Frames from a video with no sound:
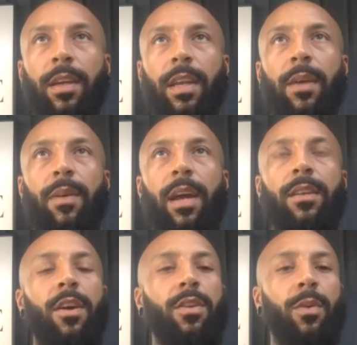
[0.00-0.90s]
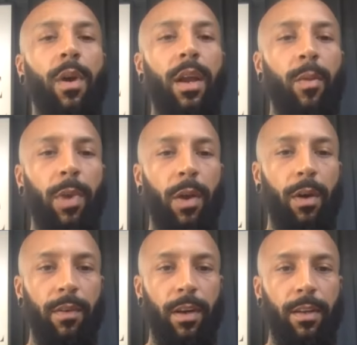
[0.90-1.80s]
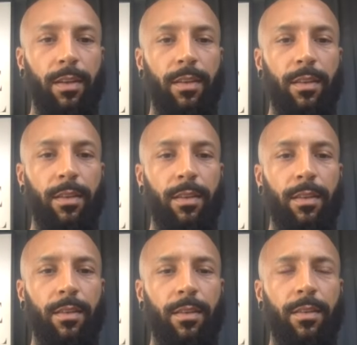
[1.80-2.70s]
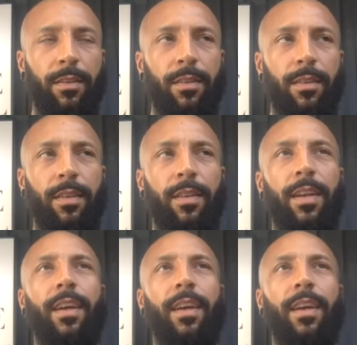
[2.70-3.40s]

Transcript: and they were like no don't worry it'll blow over i'm